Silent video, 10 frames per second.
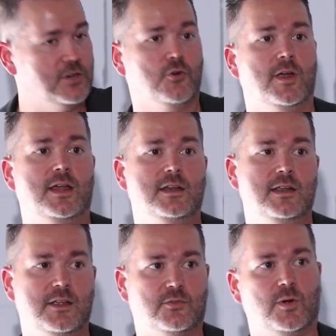In green
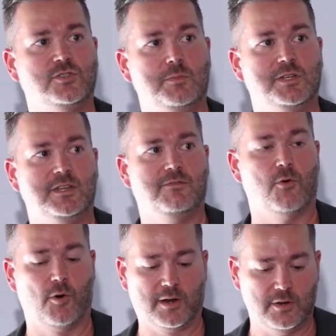is what
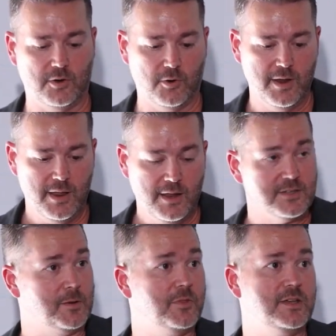GPT-4 can do.
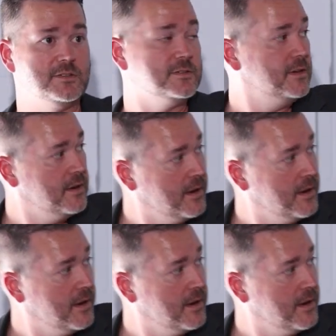Some of these,